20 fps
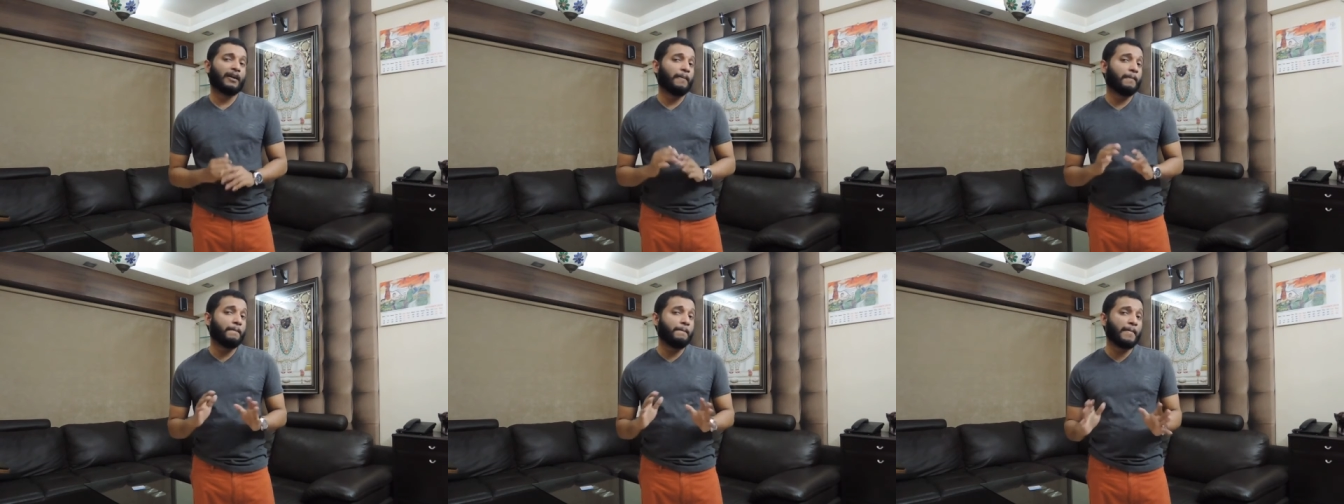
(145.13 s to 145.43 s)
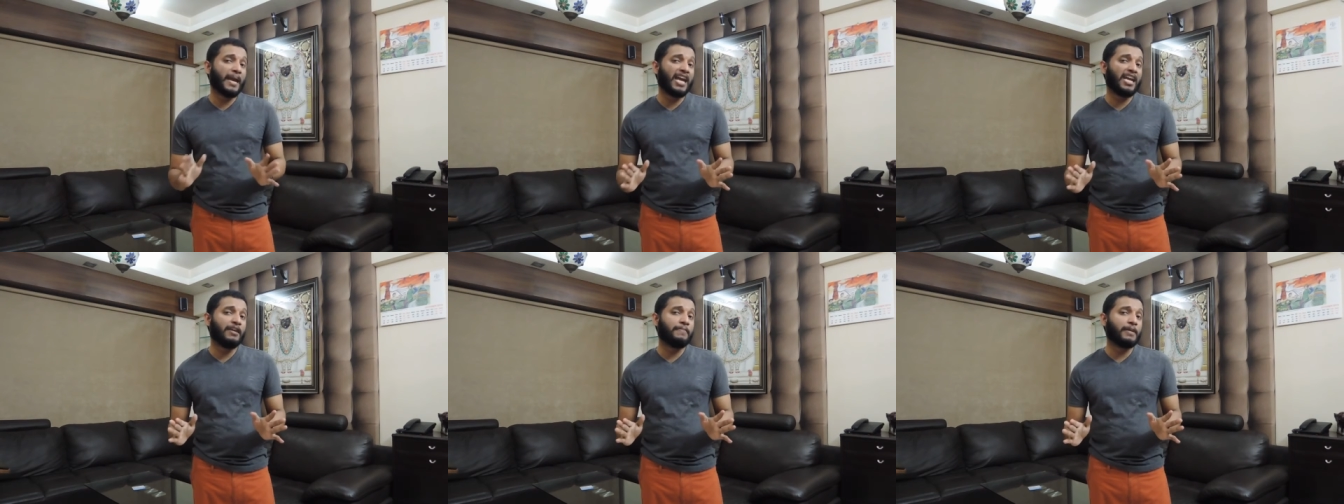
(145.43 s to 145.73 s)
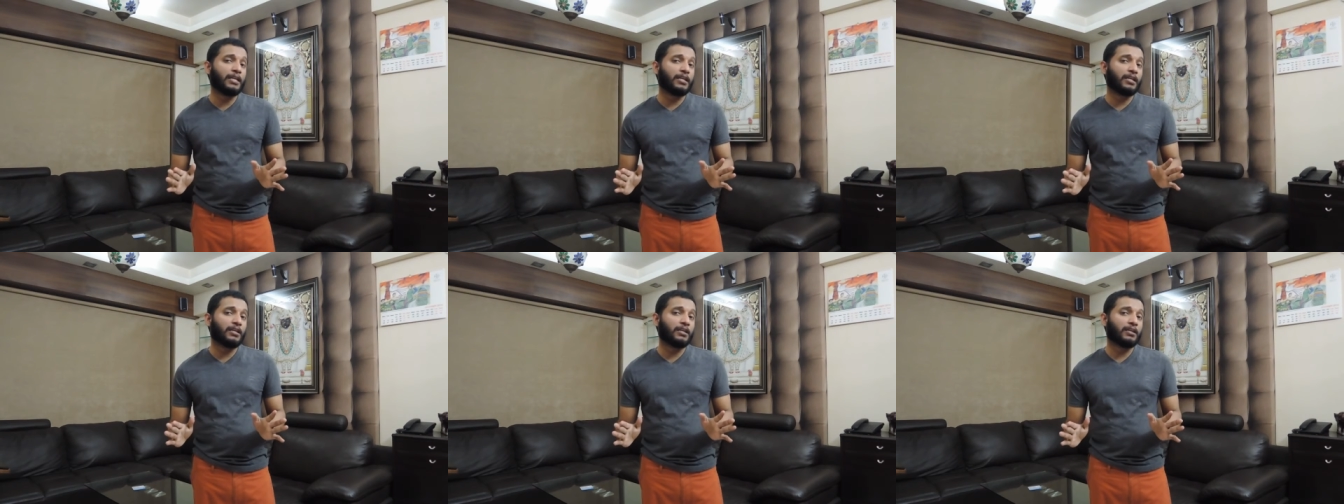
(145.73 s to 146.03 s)

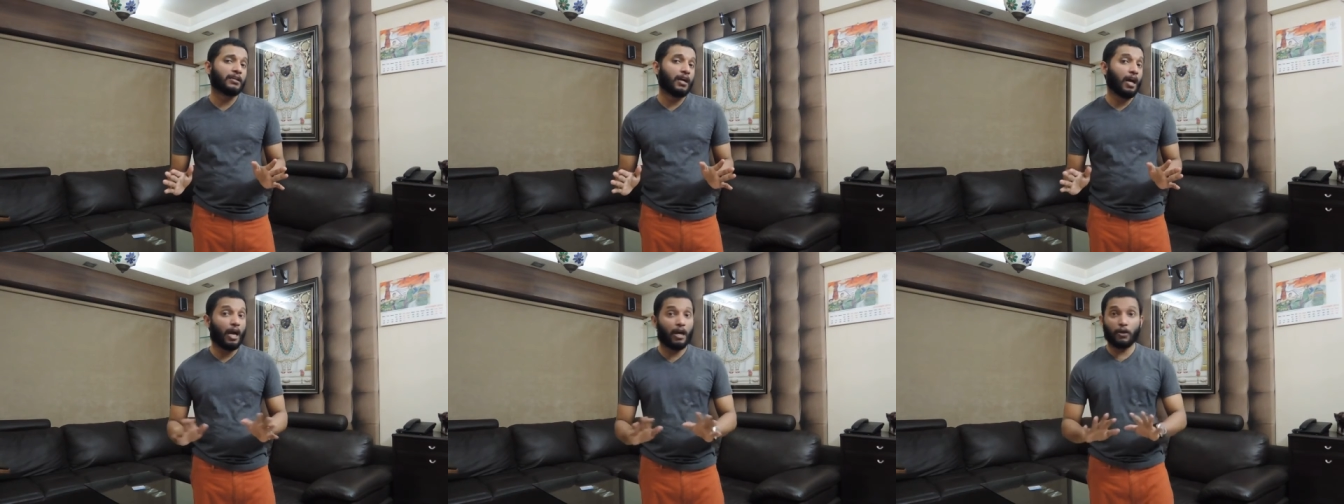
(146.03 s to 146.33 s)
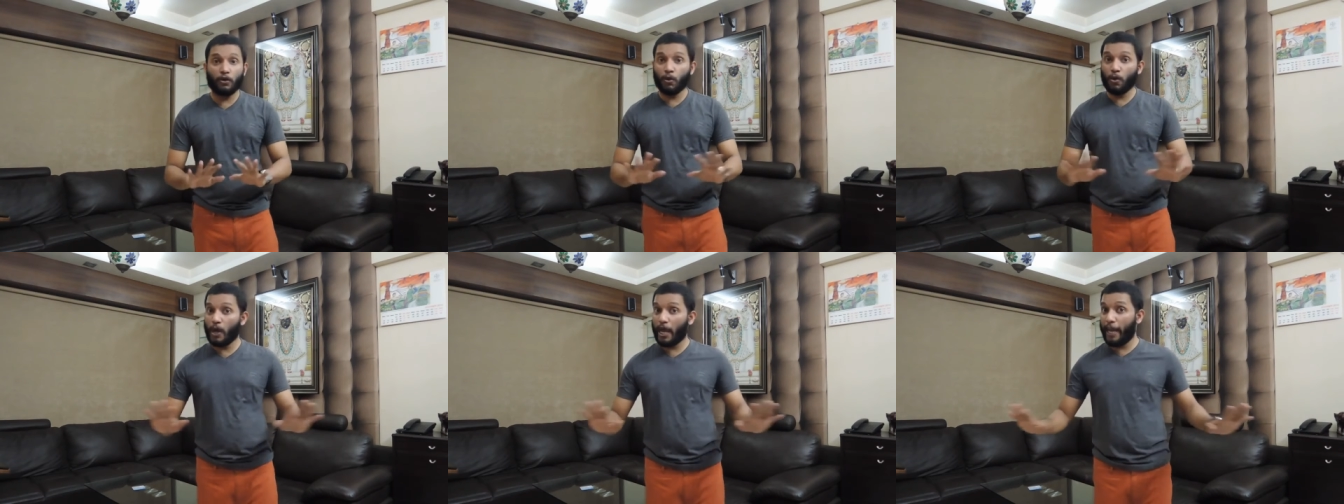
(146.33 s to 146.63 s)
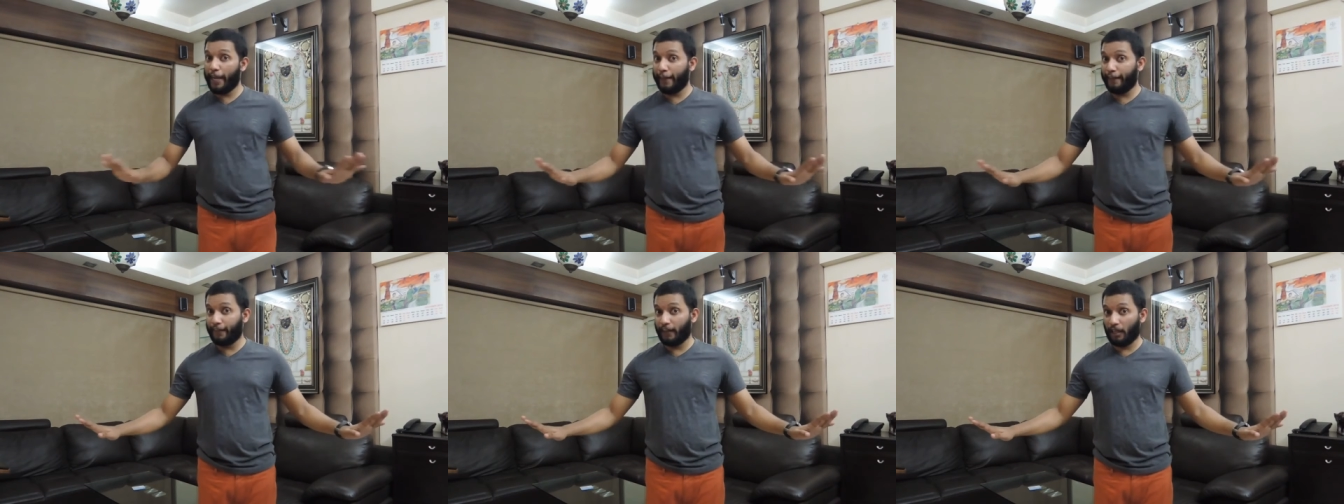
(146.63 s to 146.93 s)
Maybe. I don't know
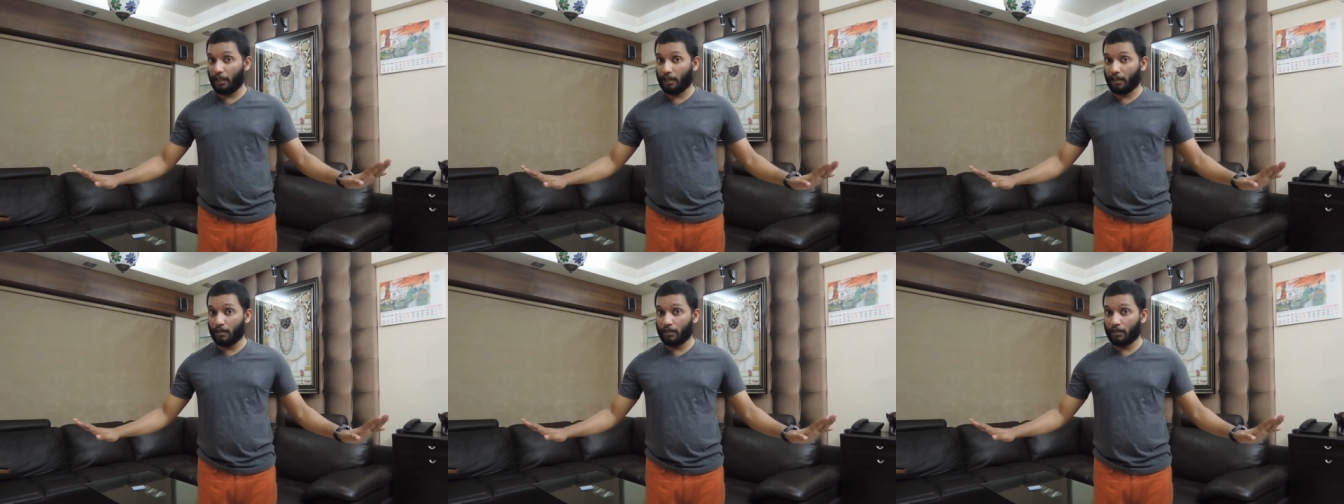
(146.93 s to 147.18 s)
anything.